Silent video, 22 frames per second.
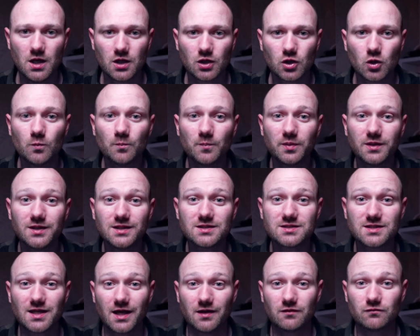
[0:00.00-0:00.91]

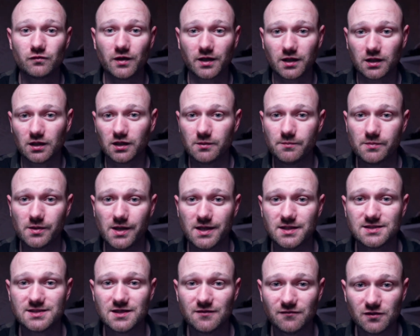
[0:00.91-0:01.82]
Companies that regularly
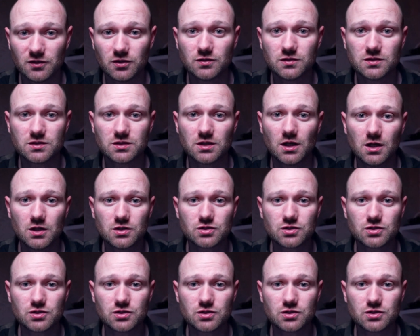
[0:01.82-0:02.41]
pay dividends,